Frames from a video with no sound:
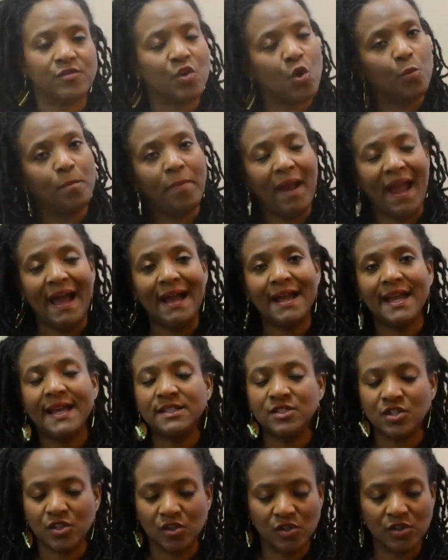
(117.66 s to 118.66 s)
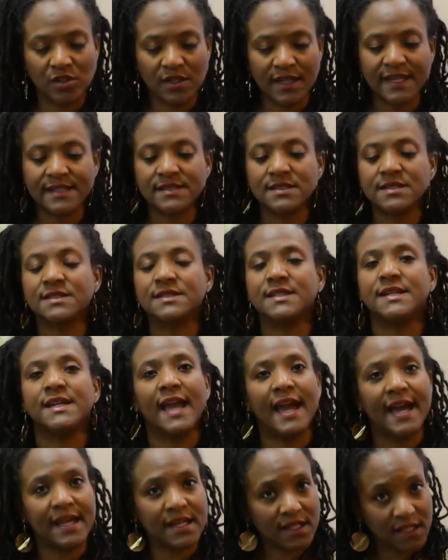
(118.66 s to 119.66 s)
of go back and to look and to
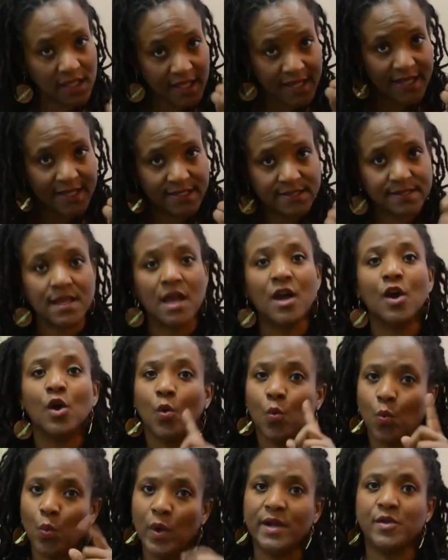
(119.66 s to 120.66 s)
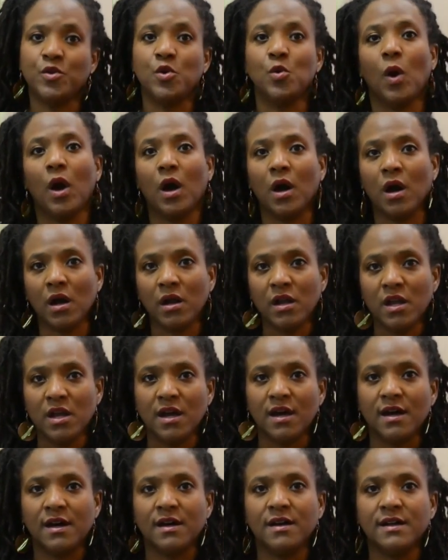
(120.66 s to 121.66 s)
see at a glance where you are
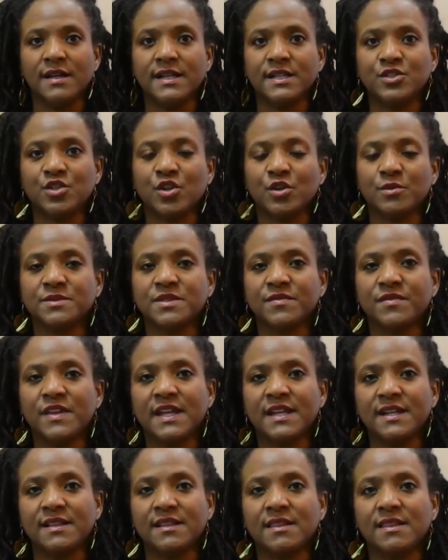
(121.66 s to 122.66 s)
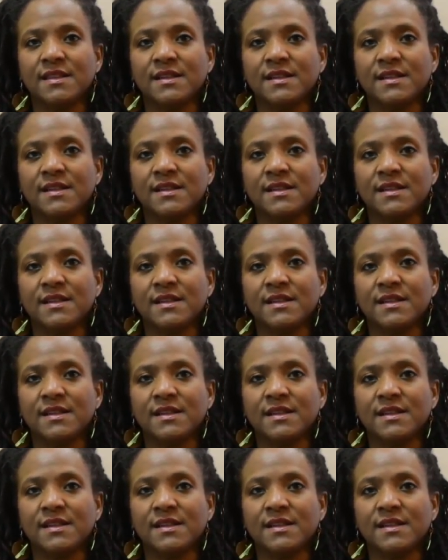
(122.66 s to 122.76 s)
in terms of getting the